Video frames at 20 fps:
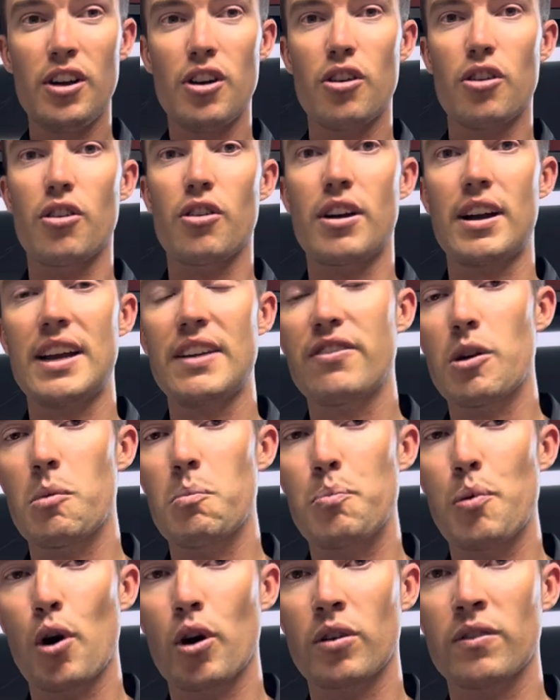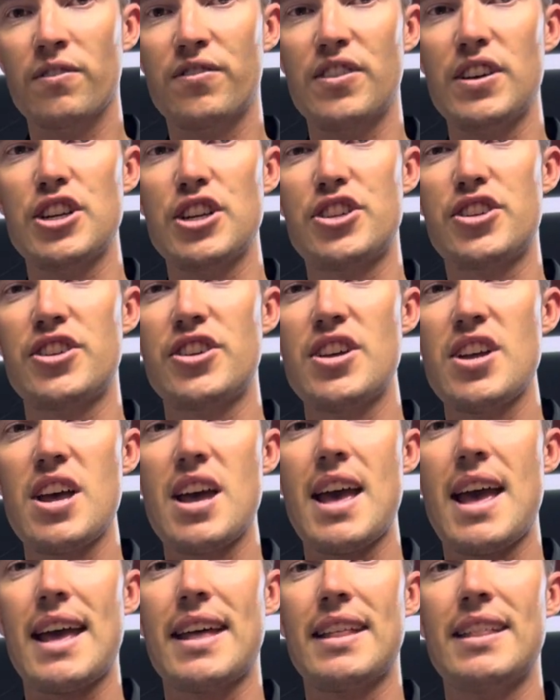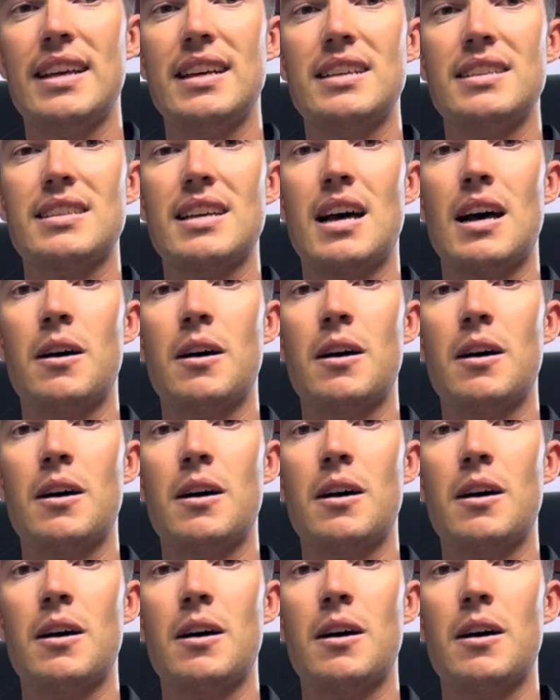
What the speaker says: or even a bottom fish, it's